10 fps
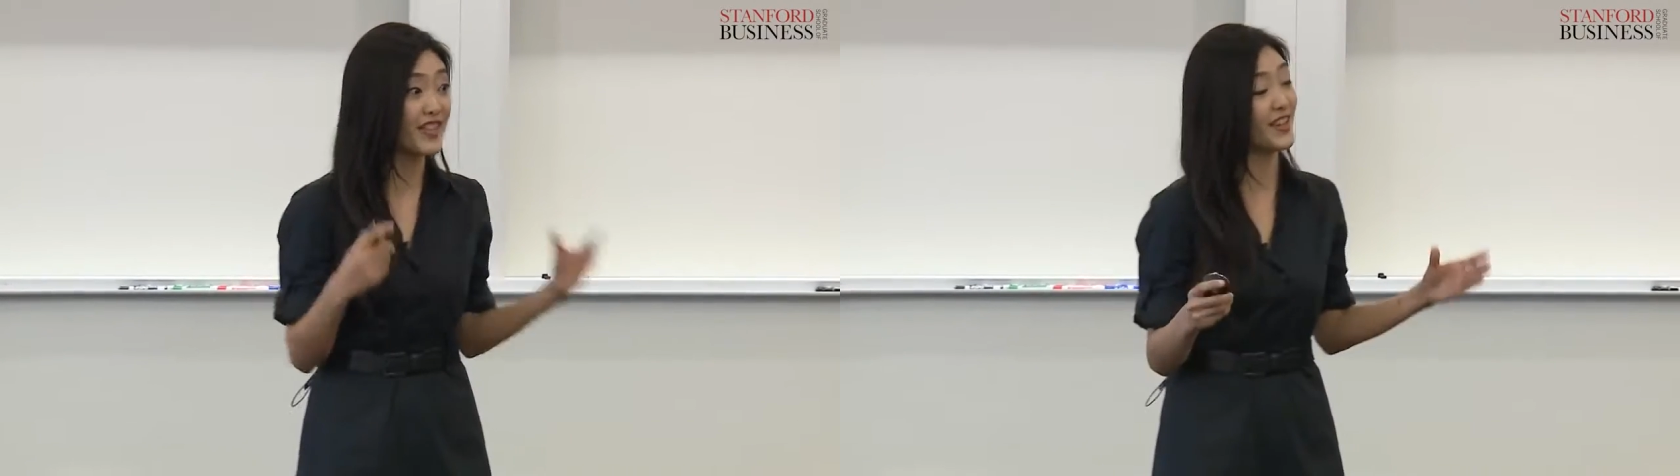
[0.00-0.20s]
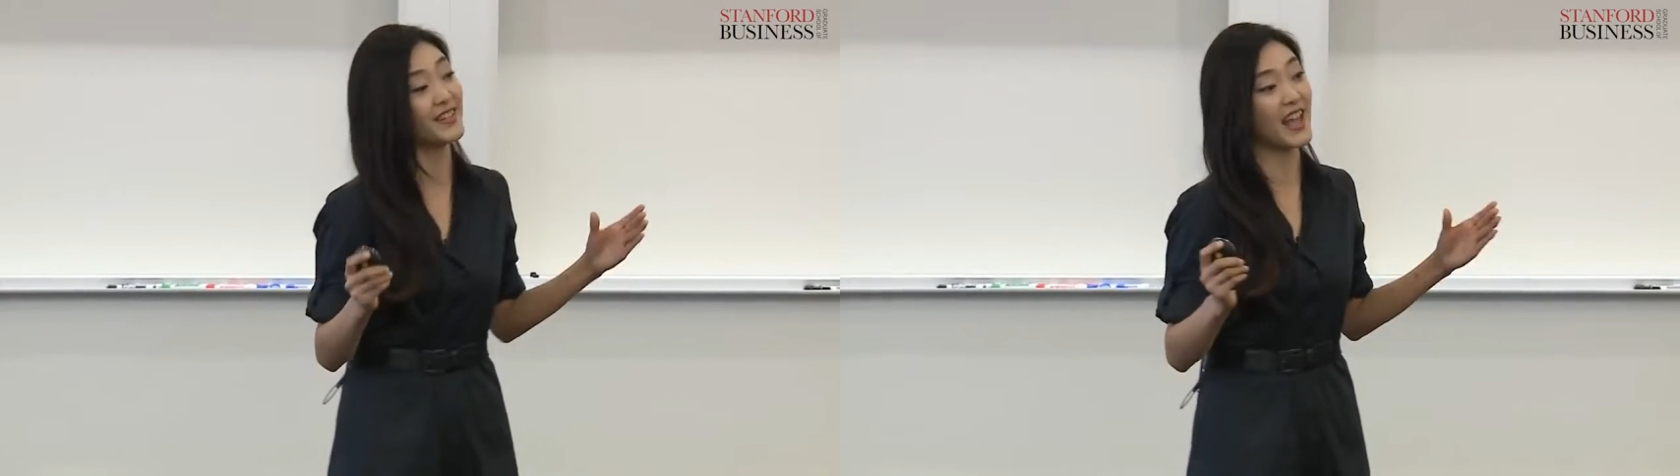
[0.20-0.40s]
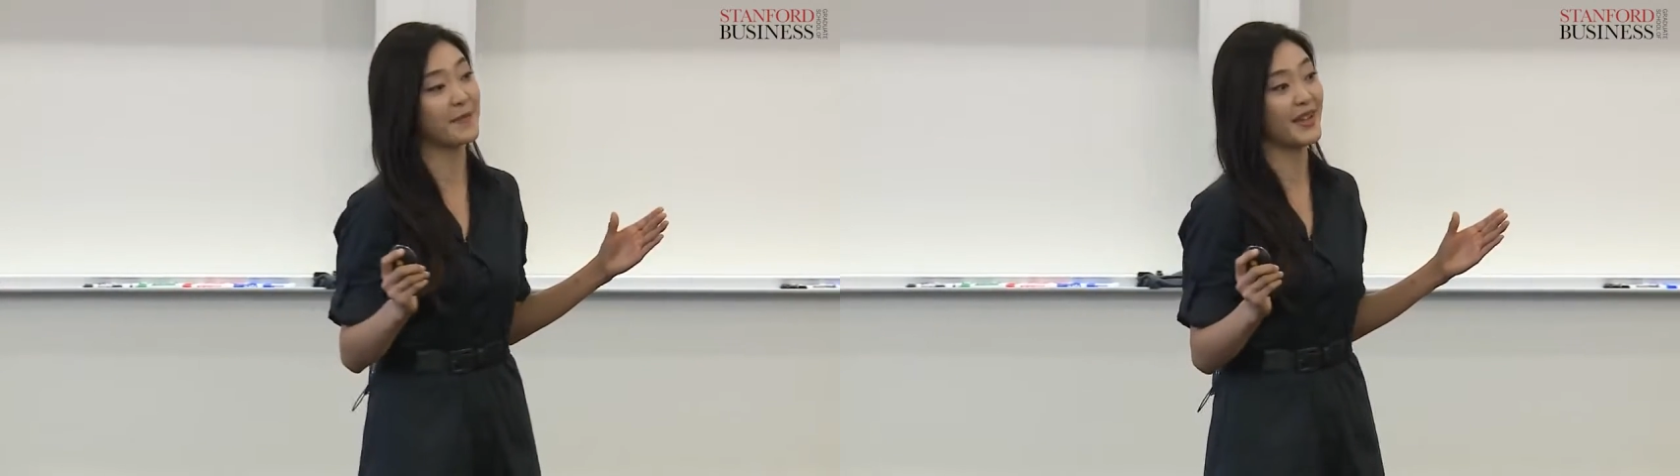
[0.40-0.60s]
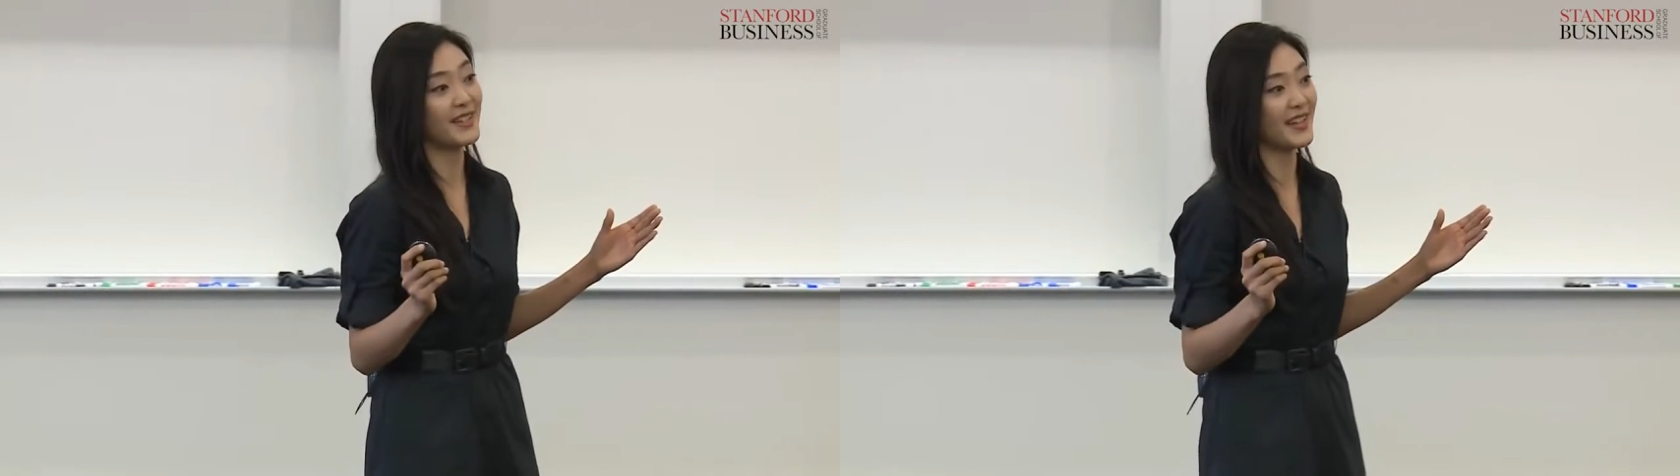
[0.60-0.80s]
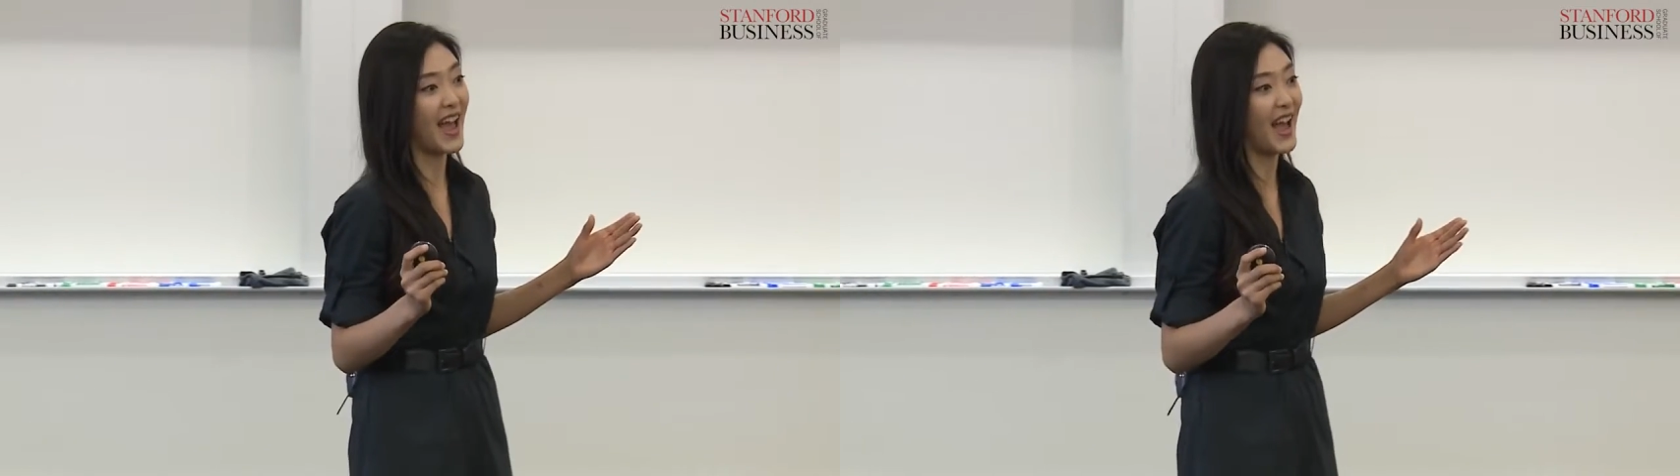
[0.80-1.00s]
the assignment
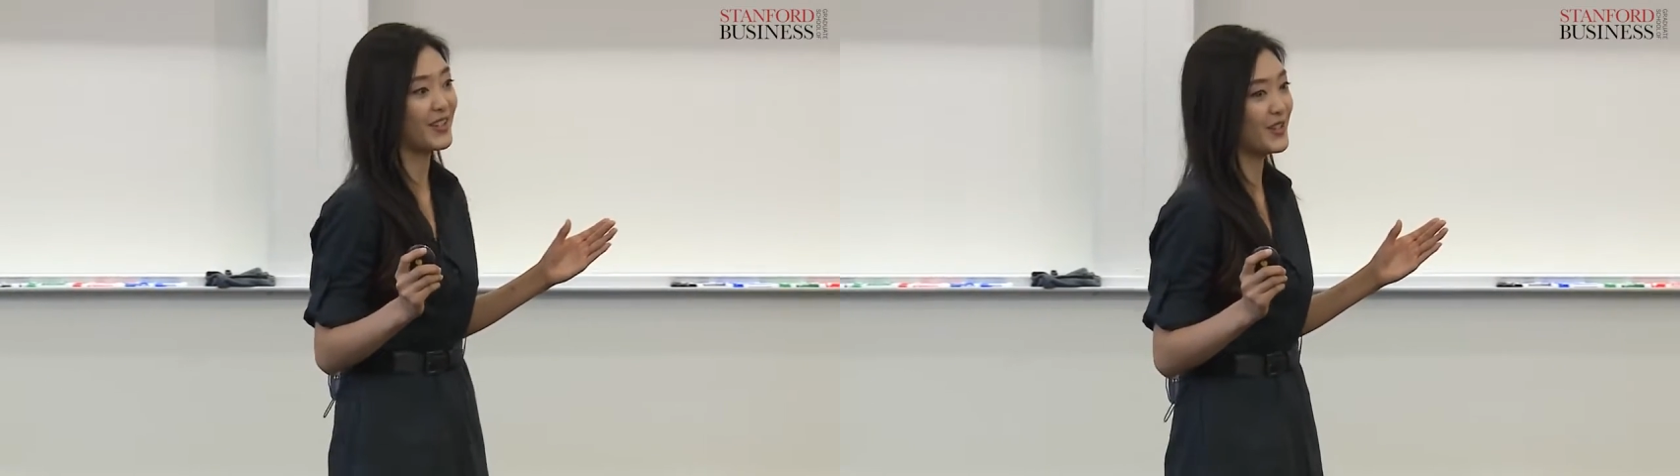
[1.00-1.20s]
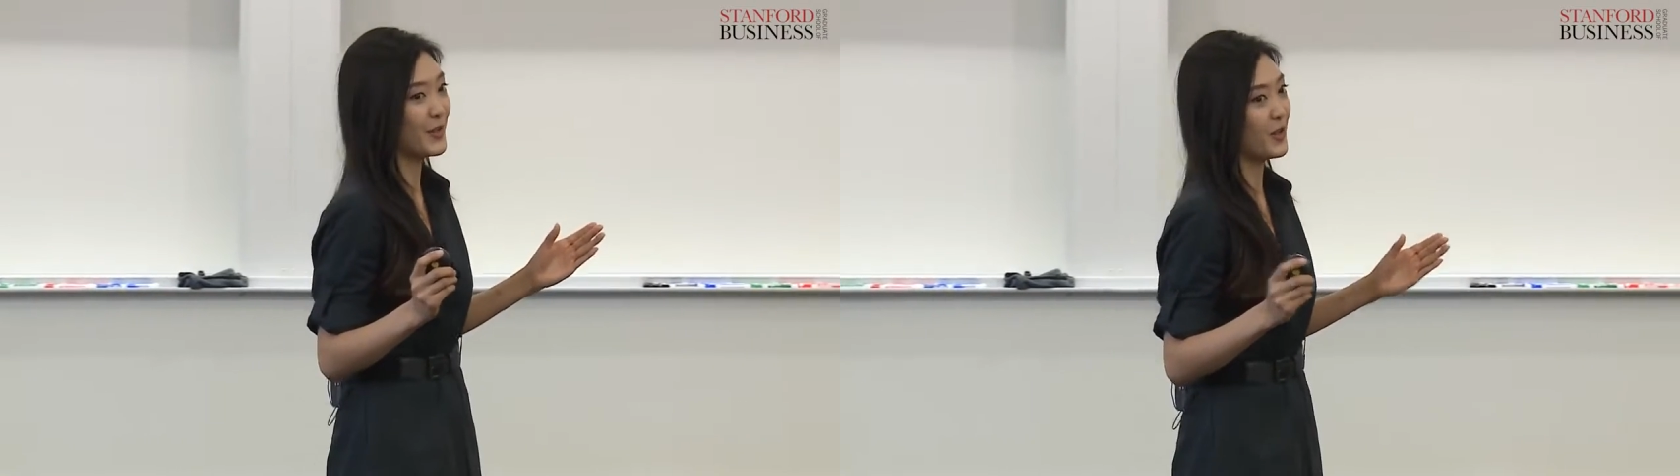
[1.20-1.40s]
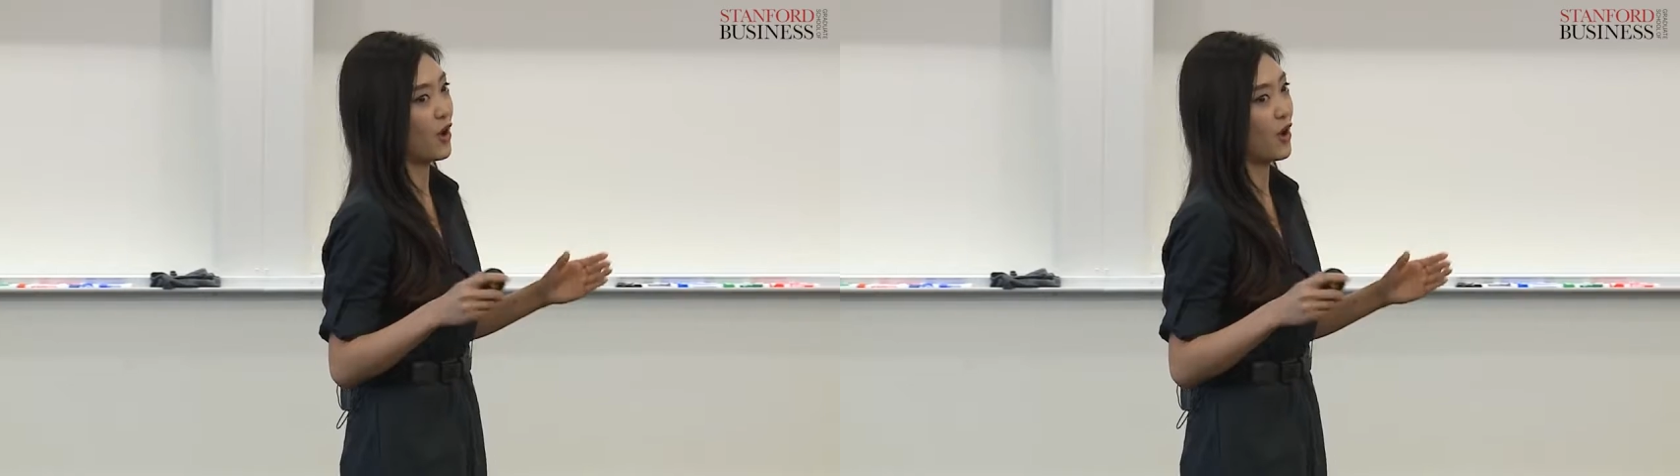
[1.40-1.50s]
and had to do it